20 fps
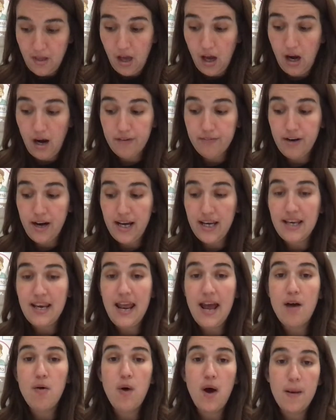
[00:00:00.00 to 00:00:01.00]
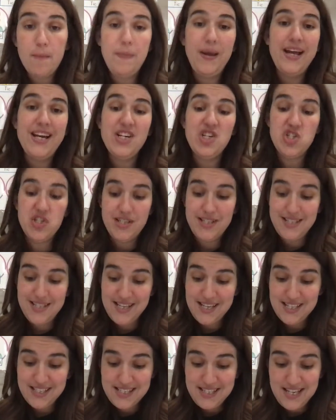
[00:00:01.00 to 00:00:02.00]
All right, now on page
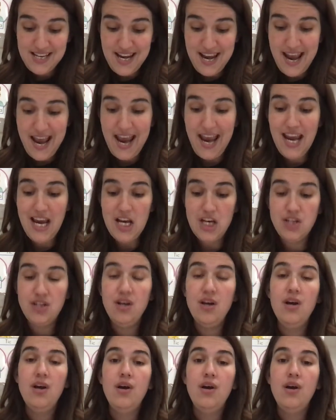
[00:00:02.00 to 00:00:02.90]
68.